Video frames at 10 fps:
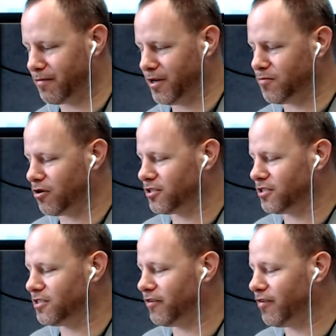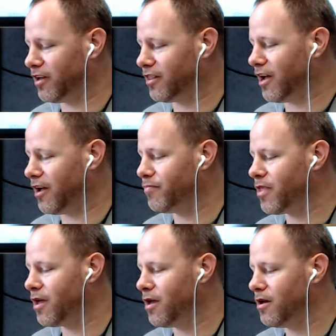benchmarks and stuff like that.
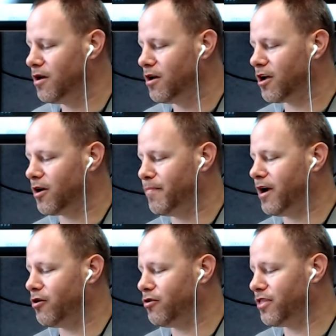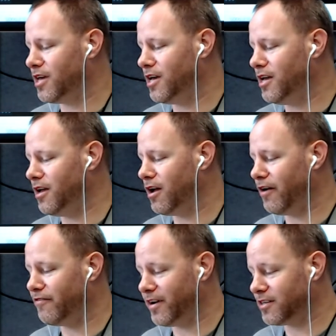Compare the
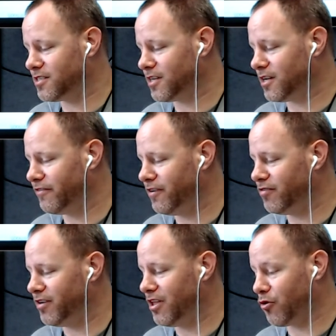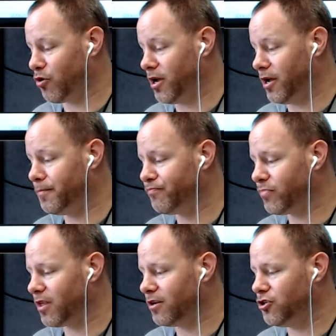FX53
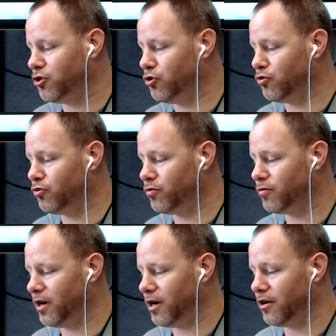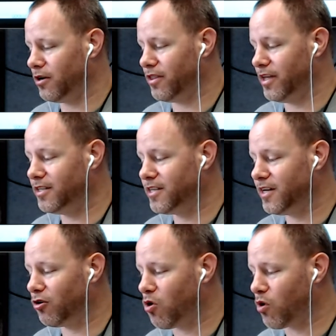to the
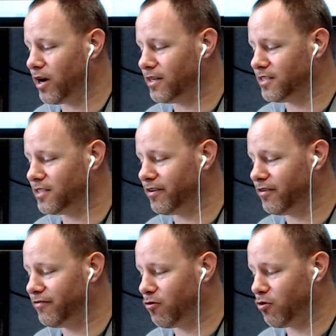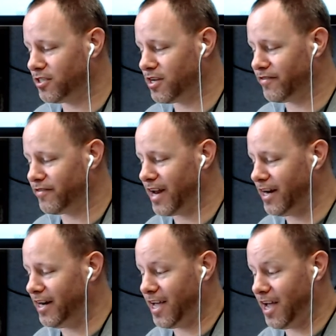Intel Core i7
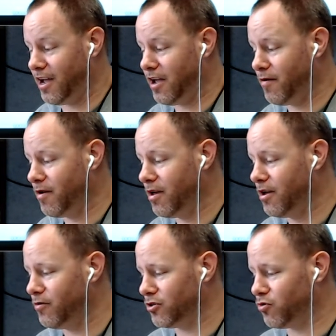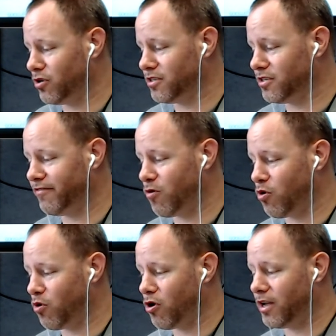4790K, which runs at
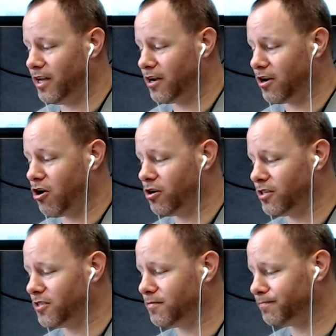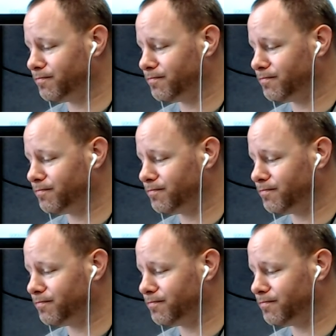4 gigahertz.